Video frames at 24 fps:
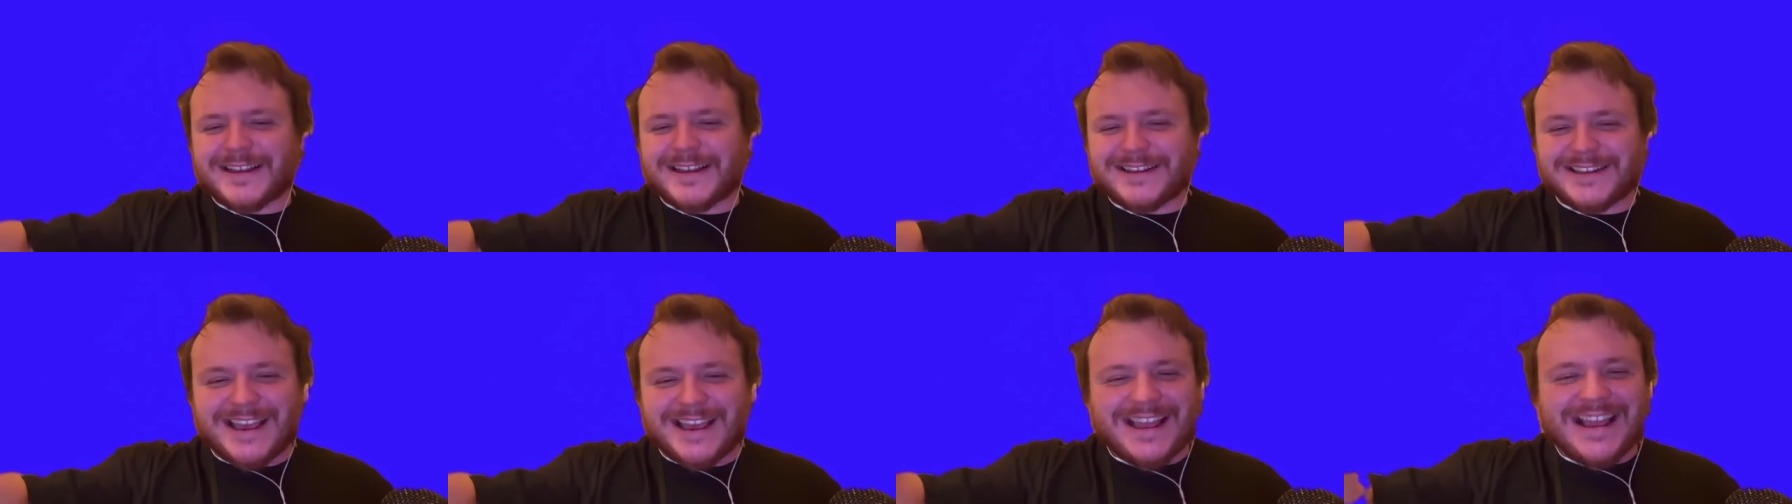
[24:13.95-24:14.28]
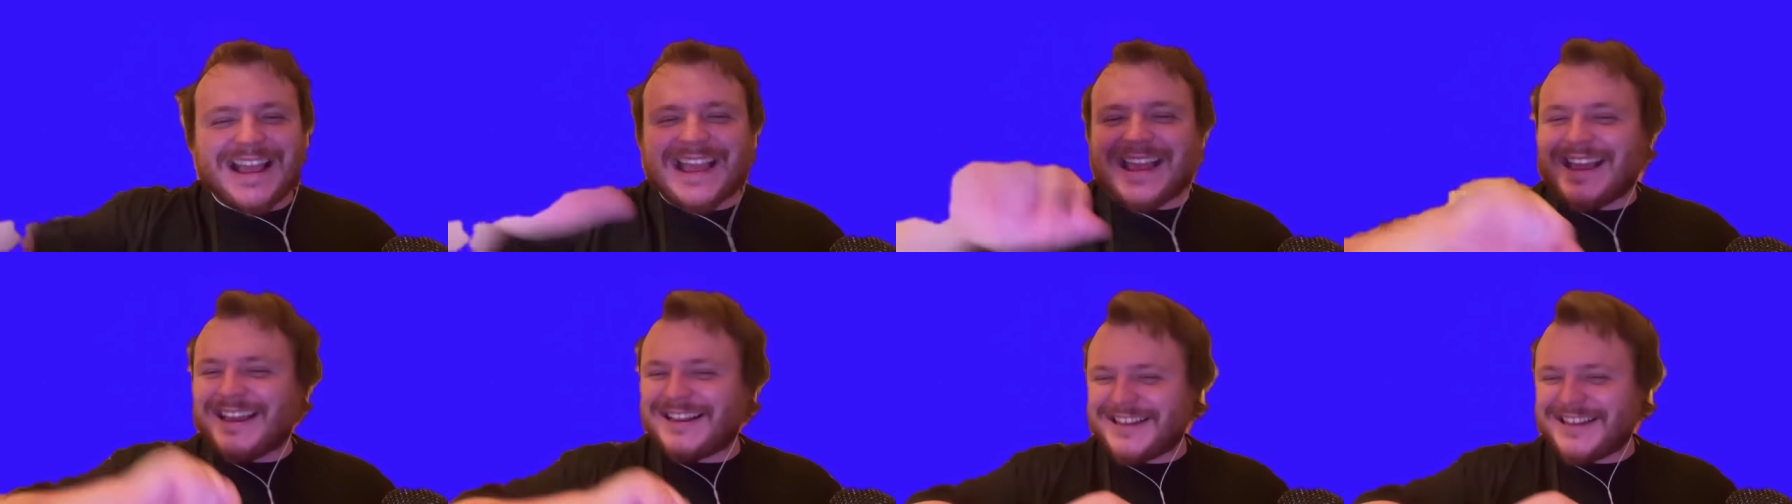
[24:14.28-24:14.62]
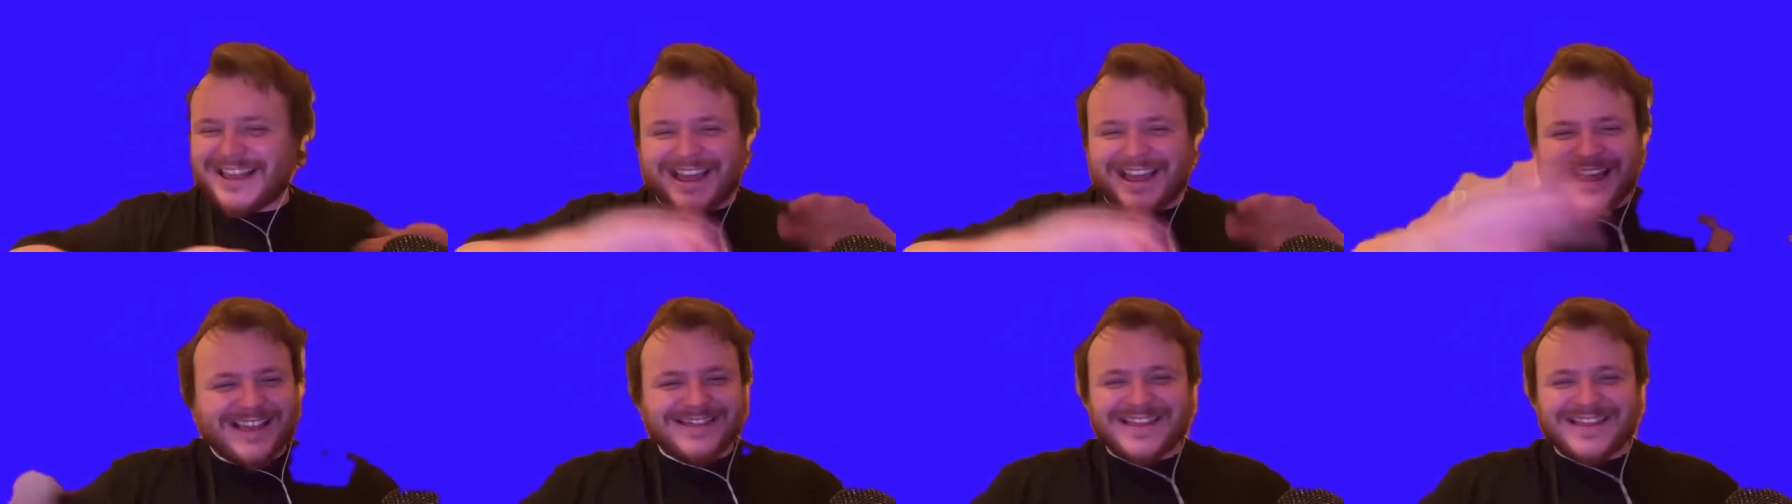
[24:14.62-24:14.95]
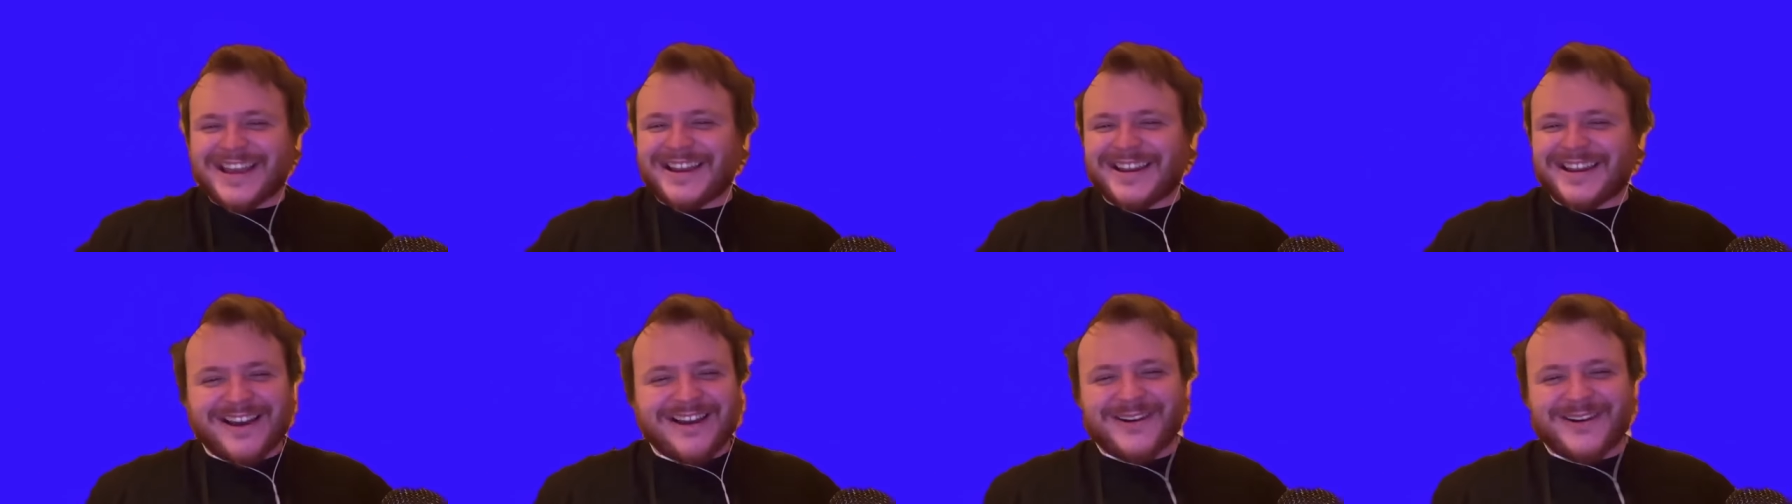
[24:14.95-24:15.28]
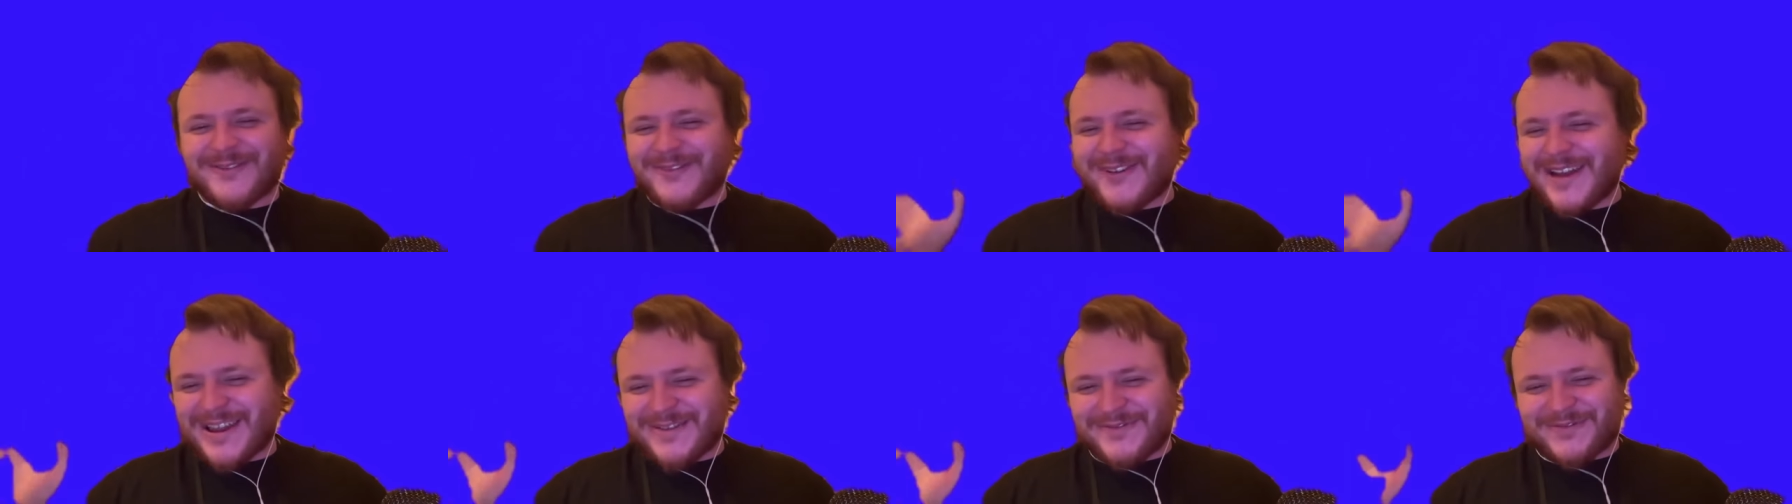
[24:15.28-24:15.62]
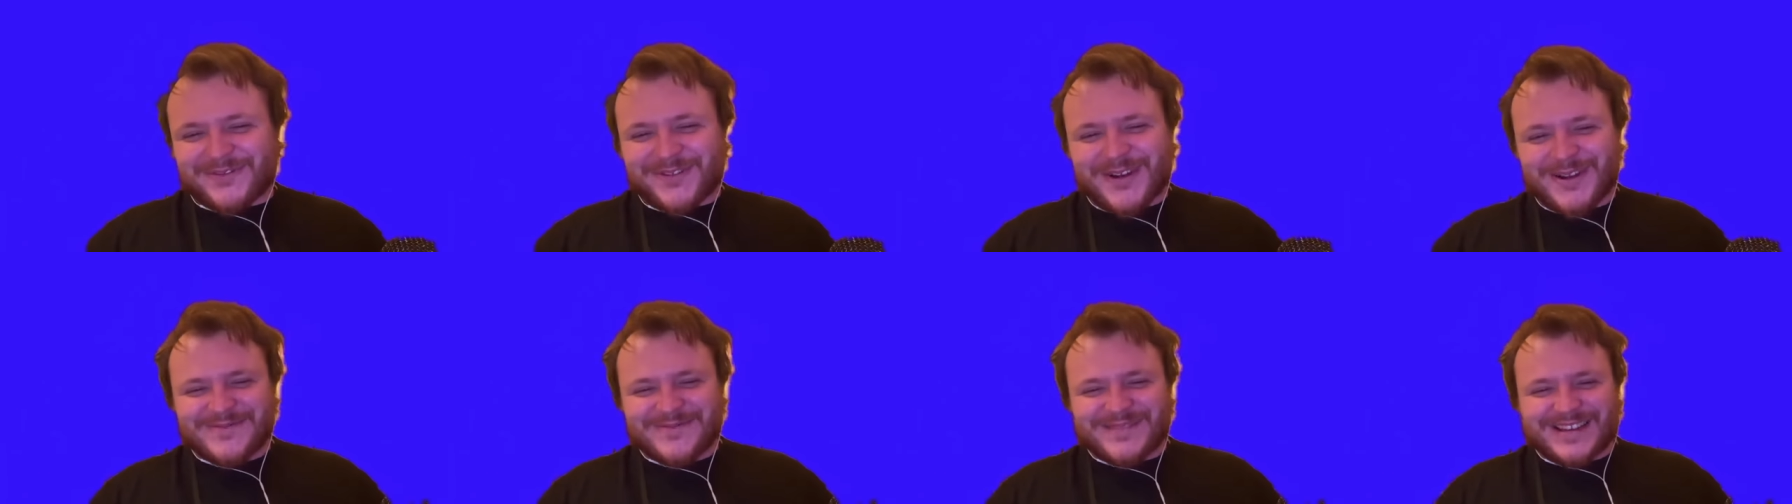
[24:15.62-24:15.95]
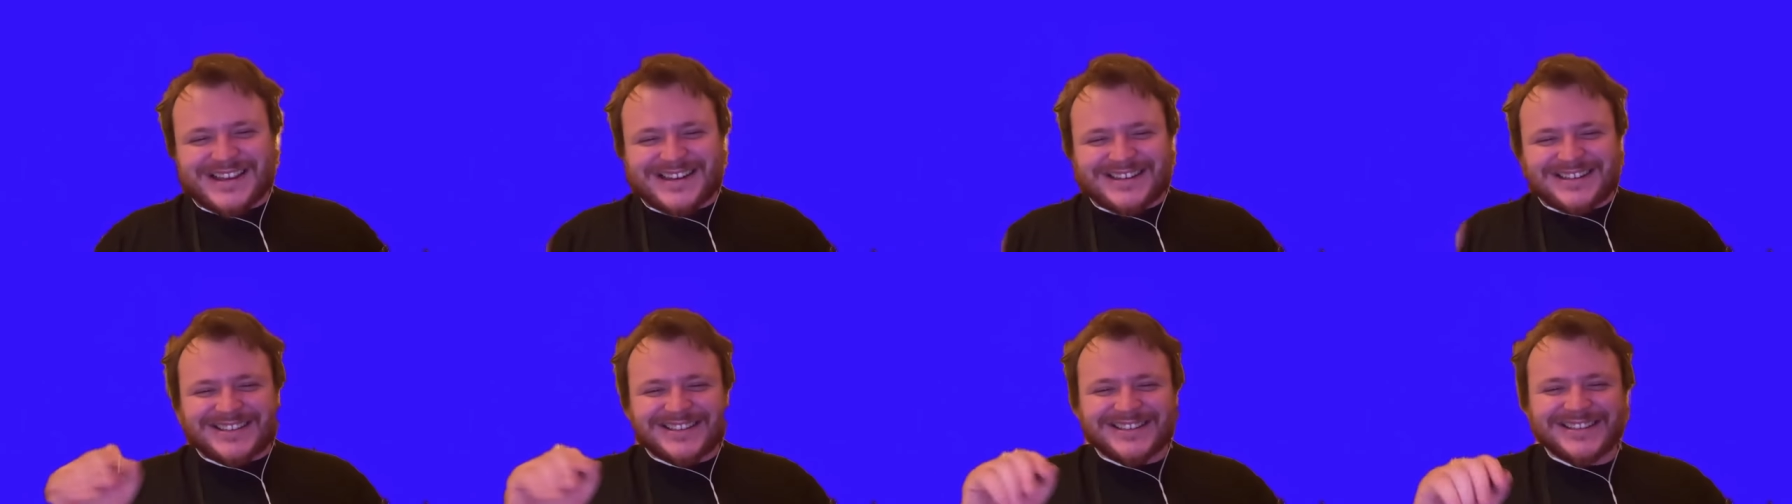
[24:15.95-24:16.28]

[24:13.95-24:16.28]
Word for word: that and they cut away from it.